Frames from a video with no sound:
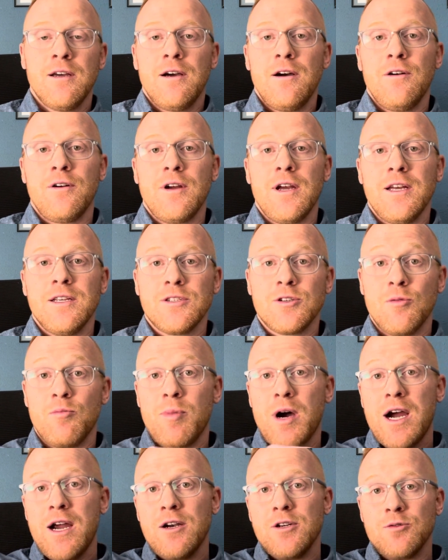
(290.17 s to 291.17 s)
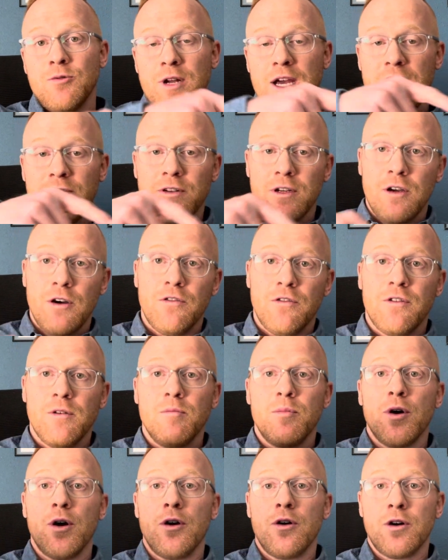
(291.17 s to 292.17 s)
Okay, so buyers would have to go from
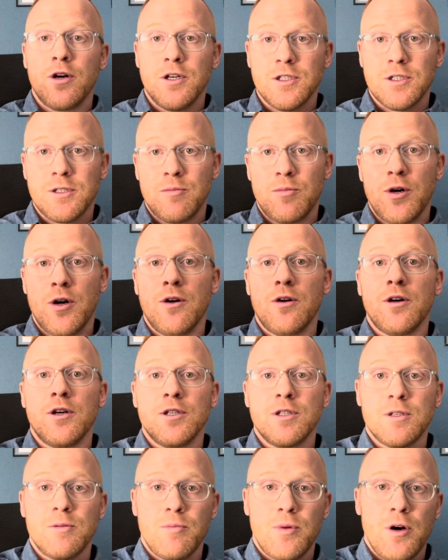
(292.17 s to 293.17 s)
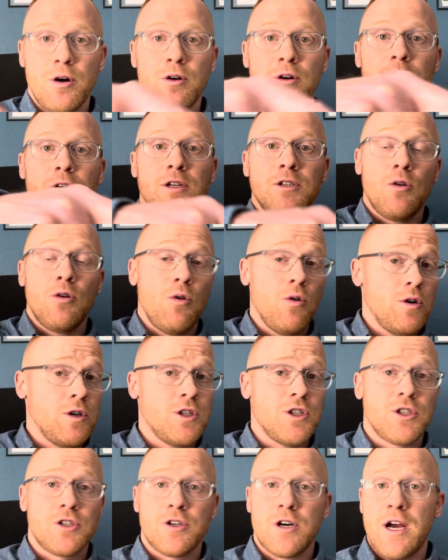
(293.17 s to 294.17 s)
brokerage to brokerage to brokerage, or
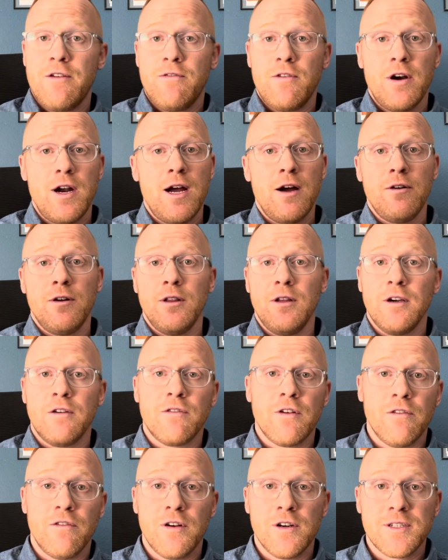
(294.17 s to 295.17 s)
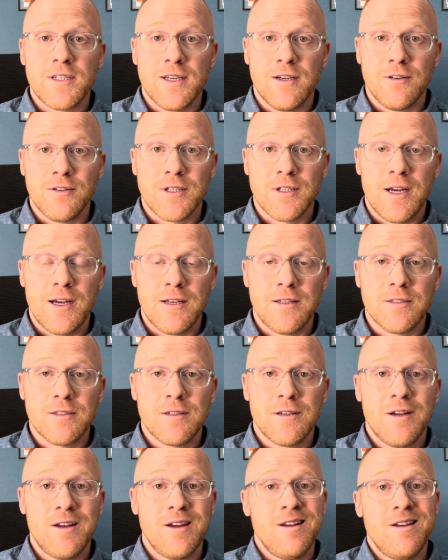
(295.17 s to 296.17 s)
just drive around and look for sale signs.
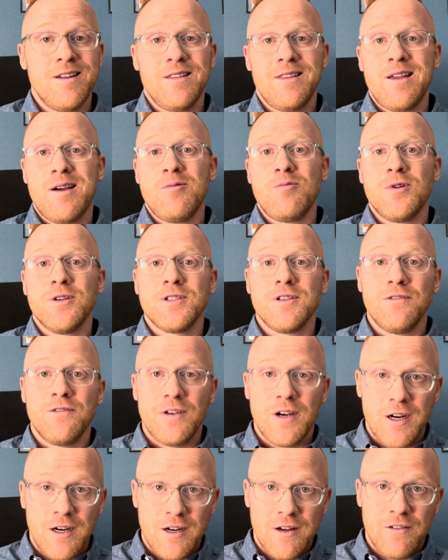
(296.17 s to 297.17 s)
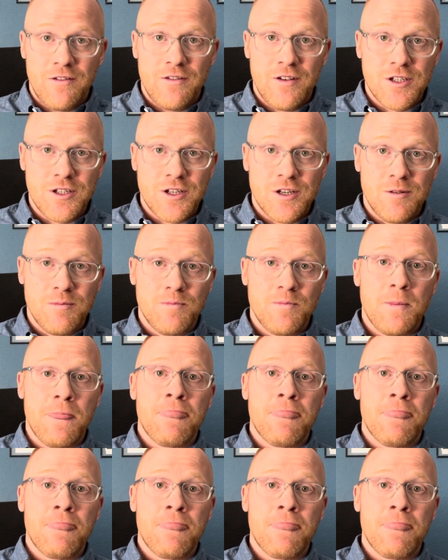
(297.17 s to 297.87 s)
That wasn't very efficient.